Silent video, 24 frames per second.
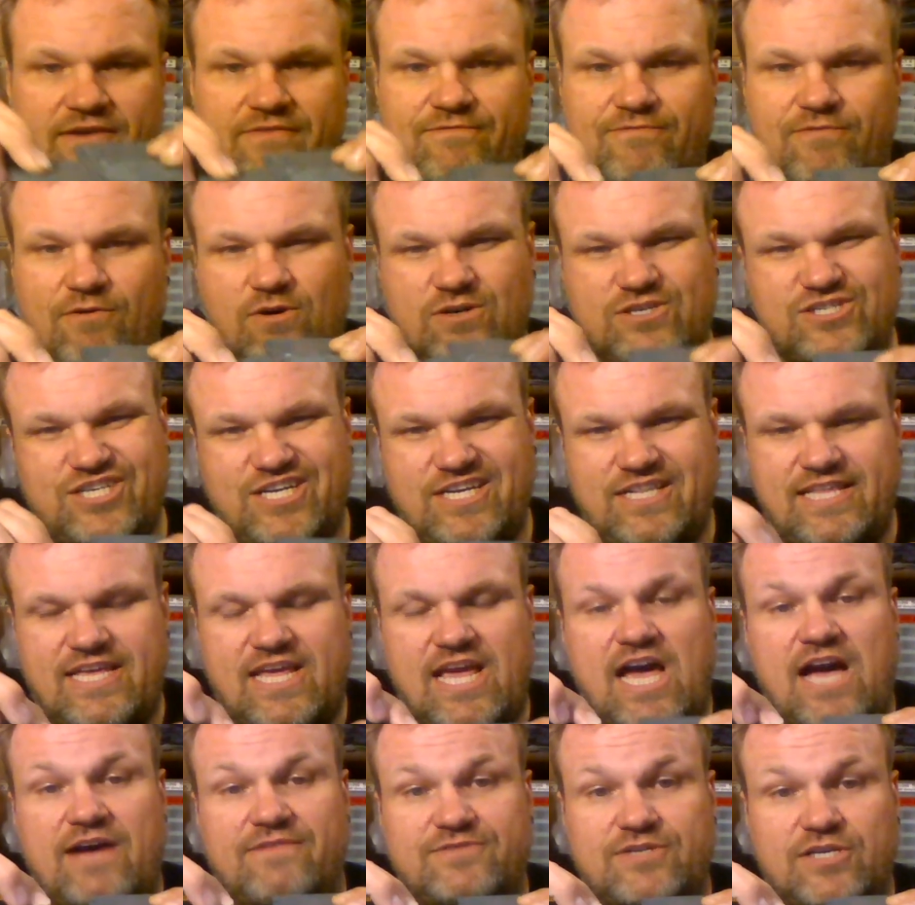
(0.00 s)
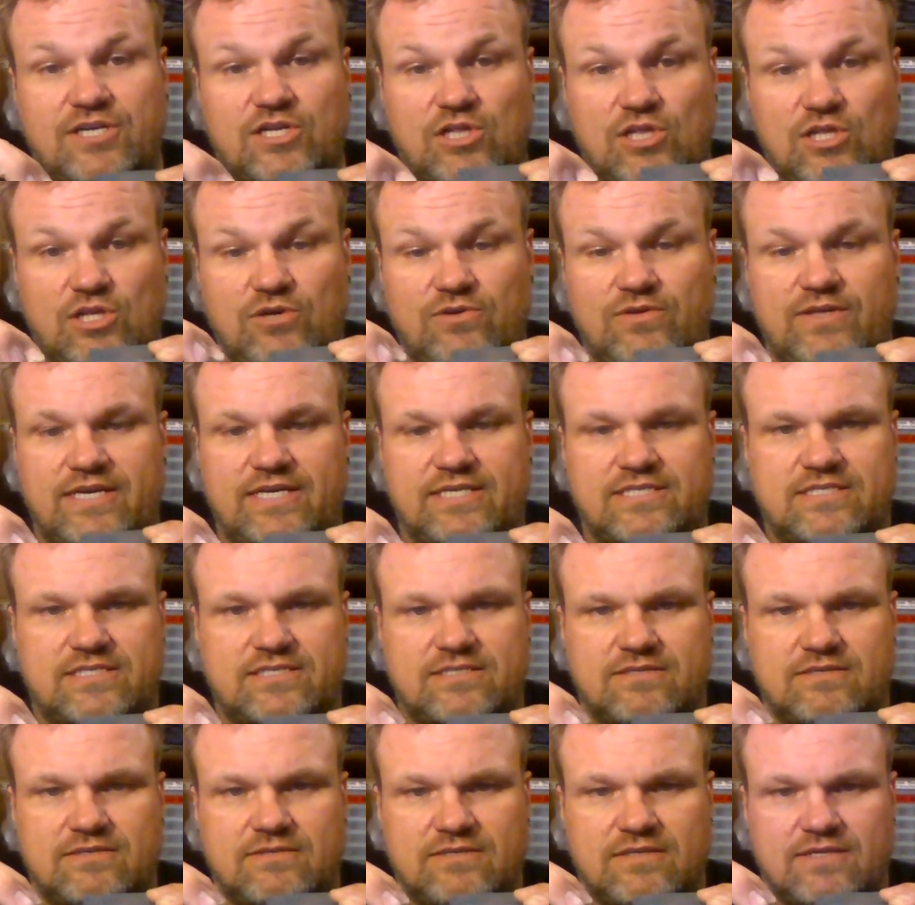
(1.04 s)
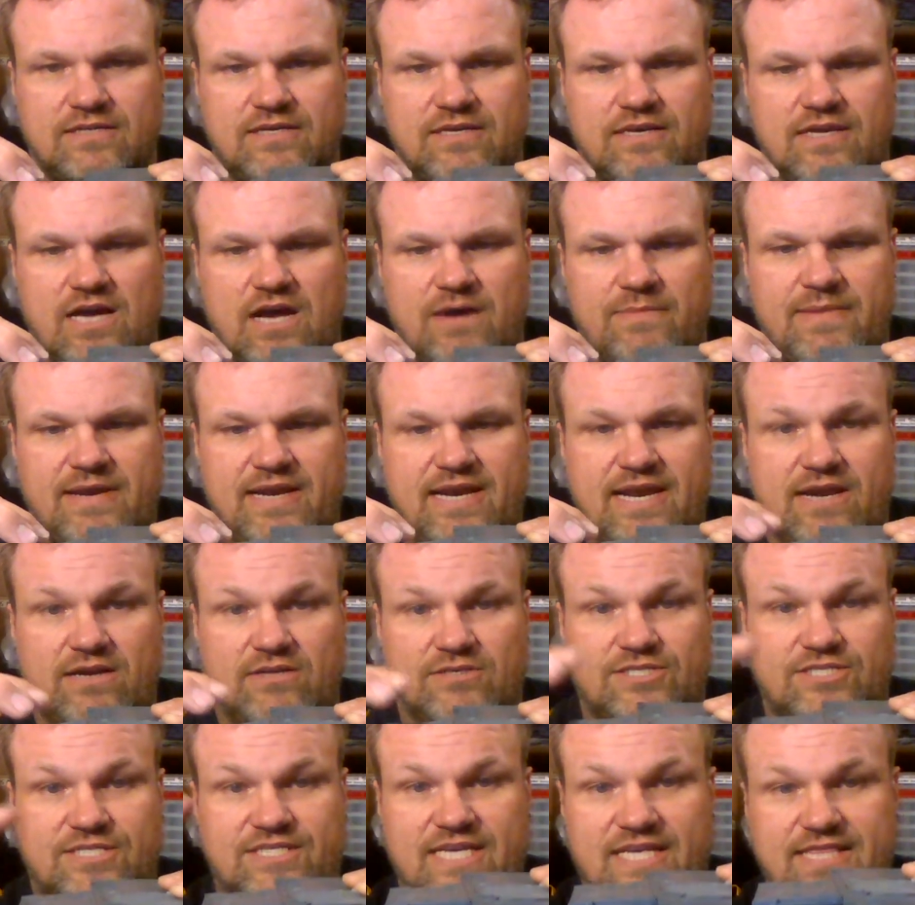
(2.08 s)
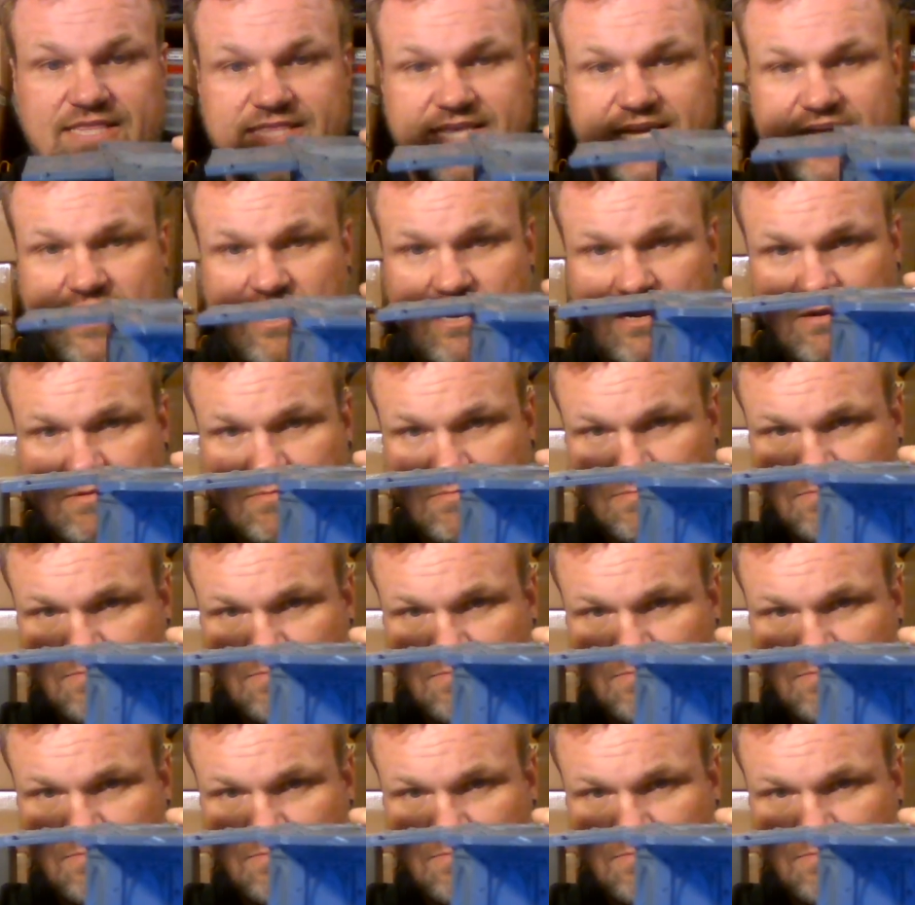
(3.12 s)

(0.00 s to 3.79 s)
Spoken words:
unfortunately, you have to glue this. I mean, it'll sit there,